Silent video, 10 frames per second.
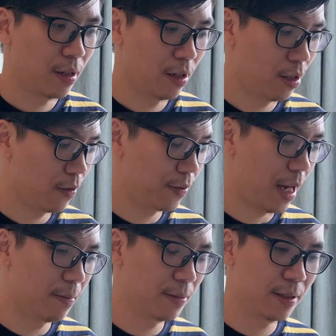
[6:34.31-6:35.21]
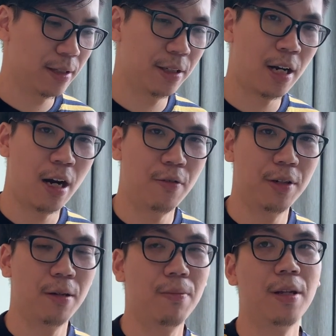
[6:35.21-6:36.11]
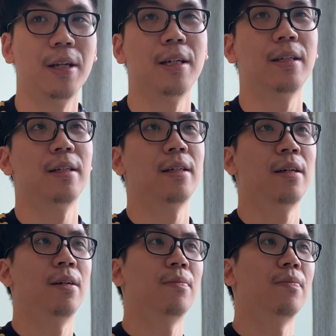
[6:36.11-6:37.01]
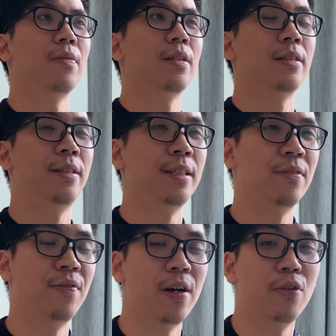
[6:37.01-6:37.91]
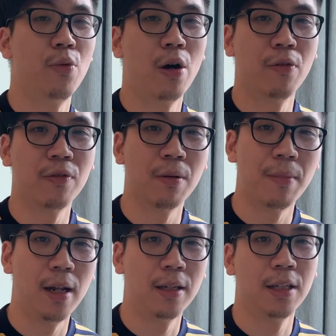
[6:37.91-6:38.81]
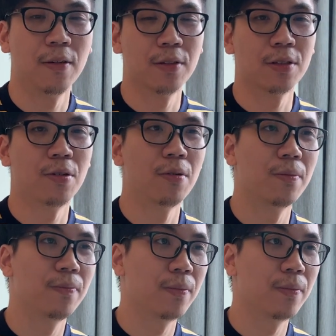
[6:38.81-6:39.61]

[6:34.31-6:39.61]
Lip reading: a lot of times guitar rhythm playing sits very well with the melody of the song.